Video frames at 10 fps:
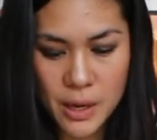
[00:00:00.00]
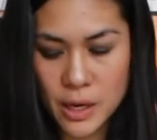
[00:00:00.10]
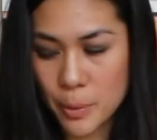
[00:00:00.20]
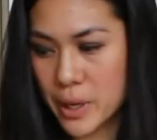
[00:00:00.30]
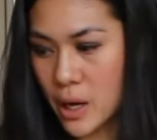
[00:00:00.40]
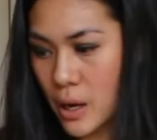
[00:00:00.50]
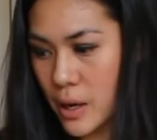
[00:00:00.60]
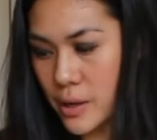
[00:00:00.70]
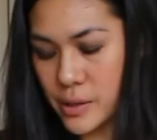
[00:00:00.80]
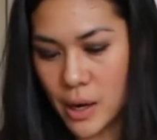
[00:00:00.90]
Now
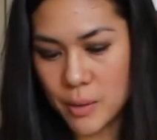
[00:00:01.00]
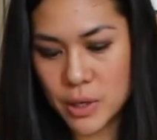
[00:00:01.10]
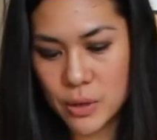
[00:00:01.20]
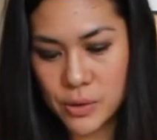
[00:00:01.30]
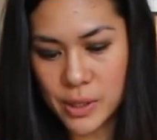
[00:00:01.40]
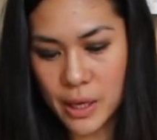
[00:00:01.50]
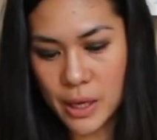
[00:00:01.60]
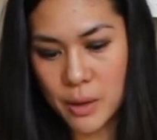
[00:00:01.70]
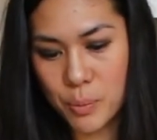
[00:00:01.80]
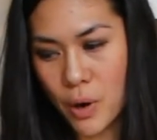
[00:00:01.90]
because I'm
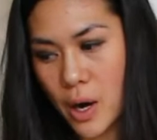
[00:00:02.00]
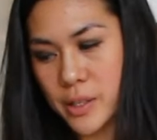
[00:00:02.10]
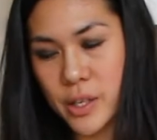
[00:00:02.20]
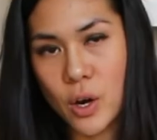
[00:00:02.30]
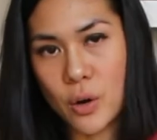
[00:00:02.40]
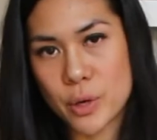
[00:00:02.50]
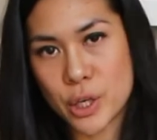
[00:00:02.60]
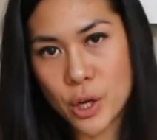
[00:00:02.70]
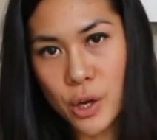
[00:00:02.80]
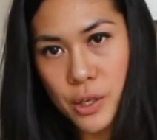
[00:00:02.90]
using prawns that are
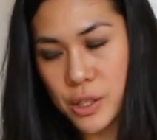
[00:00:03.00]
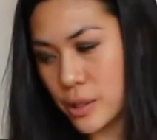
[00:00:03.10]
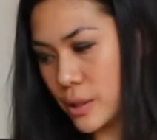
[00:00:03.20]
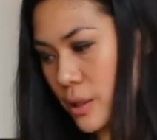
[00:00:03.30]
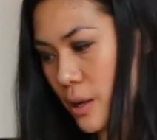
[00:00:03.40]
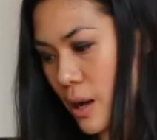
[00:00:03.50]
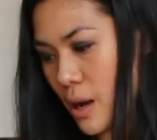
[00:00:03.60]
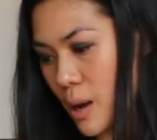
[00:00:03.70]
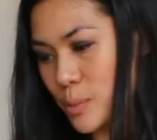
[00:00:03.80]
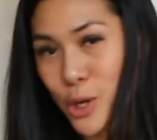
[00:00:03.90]
already cooked,
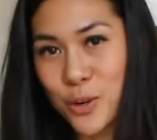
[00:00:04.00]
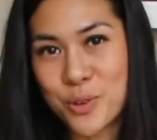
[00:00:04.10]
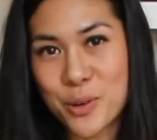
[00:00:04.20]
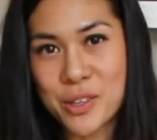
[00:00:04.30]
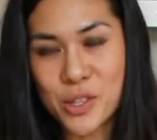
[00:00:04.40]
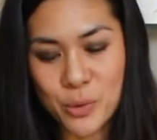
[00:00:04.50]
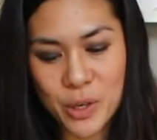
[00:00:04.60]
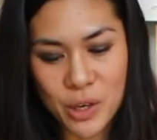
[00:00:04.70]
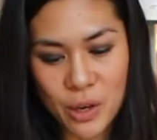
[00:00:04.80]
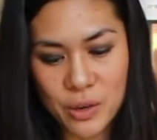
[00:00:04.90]
tofu that's
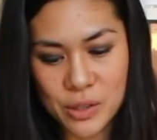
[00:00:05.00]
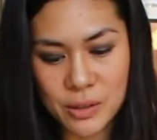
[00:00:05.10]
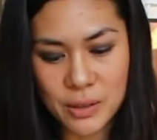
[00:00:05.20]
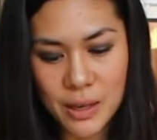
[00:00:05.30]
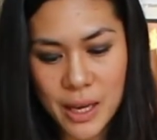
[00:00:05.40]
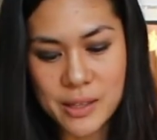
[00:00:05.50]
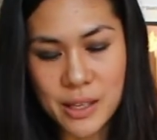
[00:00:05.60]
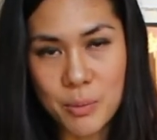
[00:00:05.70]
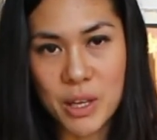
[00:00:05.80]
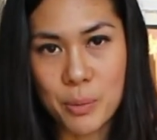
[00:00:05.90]
already cooked, it's
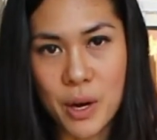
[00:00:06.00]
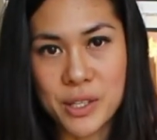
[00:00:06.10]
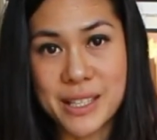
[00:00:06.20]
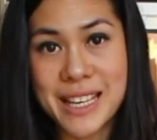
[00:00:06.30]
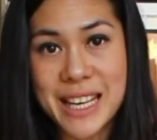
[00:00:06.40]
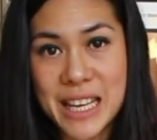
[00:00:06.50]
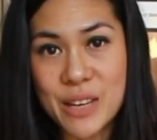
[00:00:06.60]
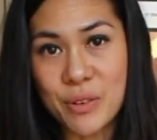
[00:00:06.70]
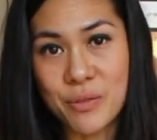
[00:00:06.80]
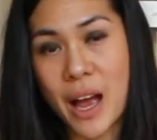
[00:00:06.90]
gonna make the process
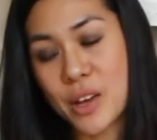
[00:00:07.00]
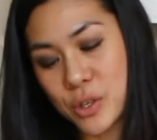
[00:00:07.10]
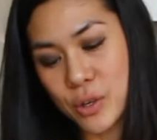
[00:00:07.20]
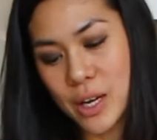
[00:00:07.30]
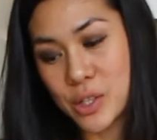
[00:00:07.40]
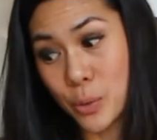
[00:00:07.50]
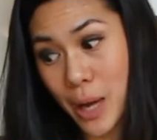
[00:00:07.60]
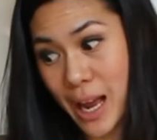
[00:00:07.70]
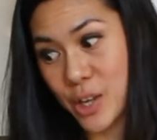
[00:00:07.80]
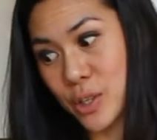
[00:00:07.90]
even faster. I don't
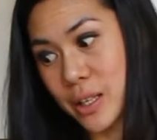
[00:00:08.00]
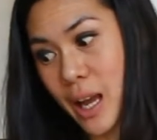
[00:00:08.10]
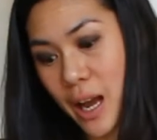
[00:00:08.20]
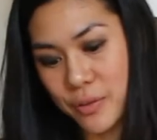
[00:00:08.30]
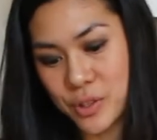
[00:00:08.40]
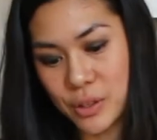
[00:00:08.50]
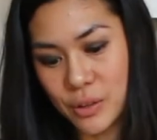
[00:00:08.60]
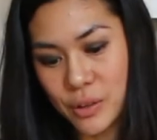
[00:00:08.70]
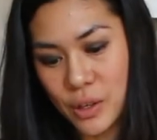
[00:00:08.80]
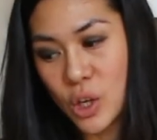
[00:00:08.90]
actually have
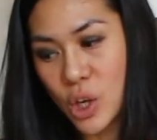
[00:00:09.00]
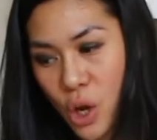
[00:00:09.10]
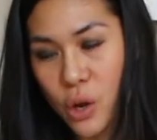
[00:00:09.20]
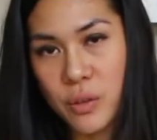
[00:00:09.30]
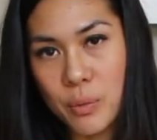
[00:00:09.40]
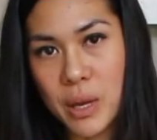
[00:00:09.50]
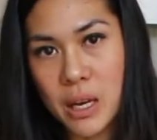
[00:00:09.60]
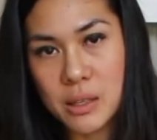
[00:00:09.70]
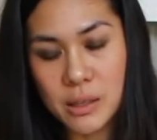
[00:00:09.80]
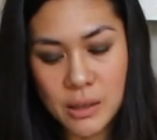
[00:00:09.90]
to cook the
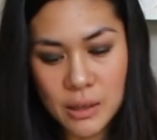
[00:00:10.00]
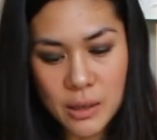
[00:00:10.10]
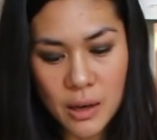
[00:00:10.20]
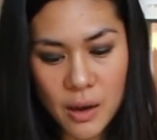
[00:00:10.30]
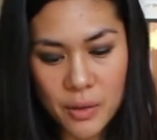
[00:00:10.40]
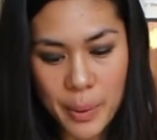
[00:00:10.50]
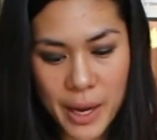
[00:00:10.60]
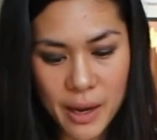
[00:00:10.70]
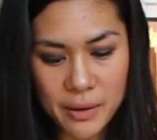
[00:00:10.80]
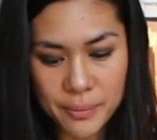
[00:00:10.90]
meat on the
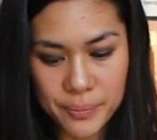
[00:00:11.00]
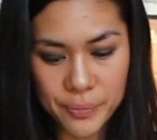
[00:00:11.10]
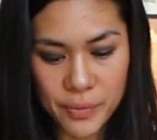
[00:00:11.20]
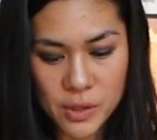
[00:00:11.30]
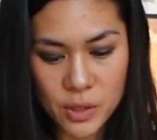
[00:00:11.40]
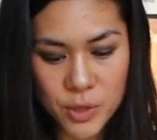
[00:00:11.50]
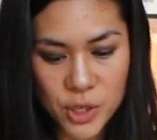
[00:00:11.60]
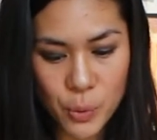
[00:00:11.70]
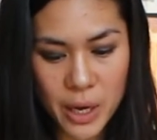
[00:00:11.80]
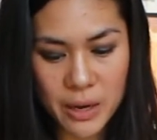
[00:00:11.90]
pan. So I'm
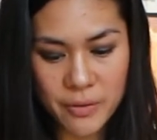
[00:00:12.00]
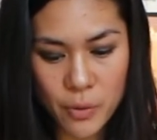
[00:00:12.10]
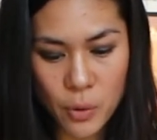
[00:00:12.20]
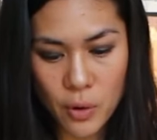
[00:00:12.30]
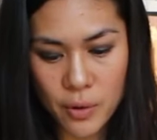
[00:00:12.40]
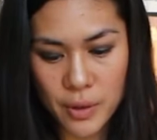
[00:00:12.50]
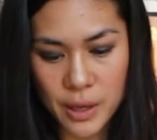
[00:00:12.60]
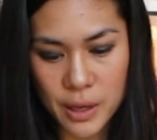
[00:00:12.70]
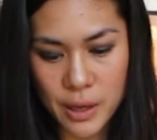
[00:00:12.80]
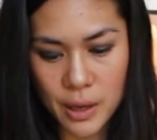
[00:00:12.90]
just waiting for
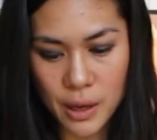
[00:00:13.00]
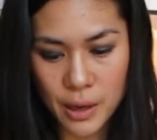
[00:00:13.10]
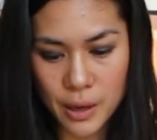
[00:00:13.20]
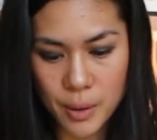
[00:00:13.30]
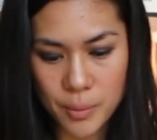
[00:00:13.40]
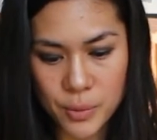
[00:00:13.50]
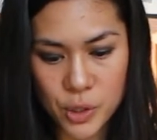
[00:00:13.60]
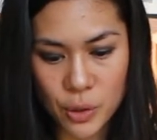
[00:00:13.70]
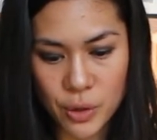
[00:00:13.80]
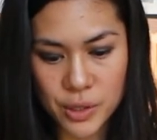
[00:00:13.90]
the
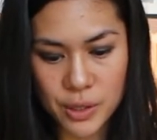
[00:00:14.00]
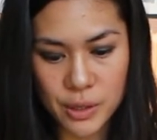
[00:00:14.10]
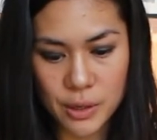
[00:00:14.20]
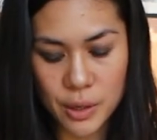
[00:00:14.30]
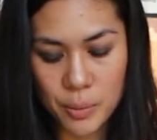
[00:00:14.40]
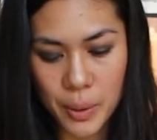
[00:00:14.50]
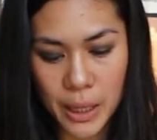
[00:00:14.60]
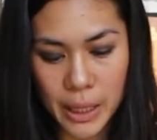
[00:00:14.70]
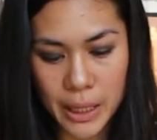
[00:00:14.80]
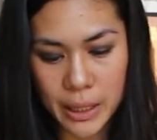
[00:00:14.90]
sugar to
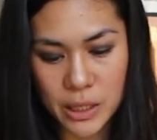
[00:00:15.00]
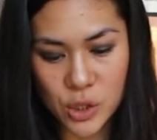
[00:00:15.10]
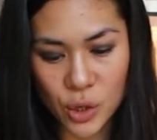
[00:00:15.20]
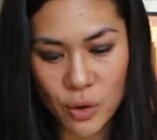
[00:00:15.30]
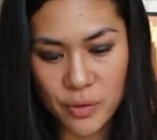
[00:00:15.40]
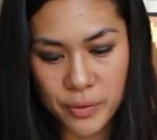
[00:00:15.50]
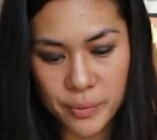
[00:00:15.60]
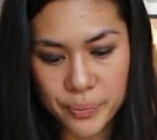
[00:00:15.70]
completely dissolve.